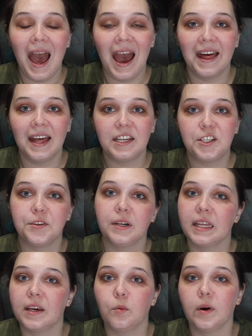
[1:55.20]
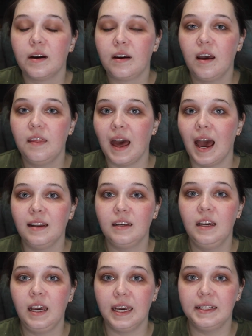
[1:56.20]
I like to really work that
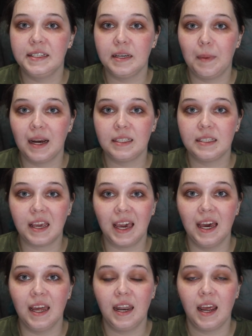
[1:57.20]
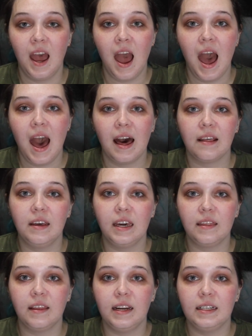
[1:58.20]
into my skin. I
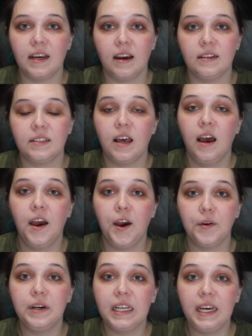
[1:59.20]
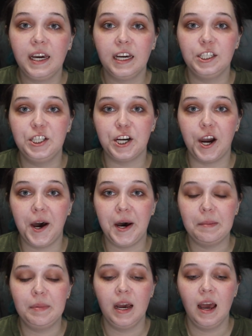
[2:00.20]
think that it does a really good
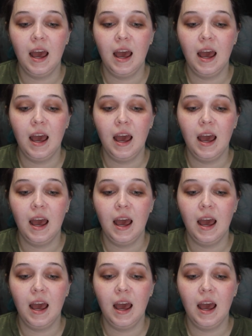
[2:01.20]
job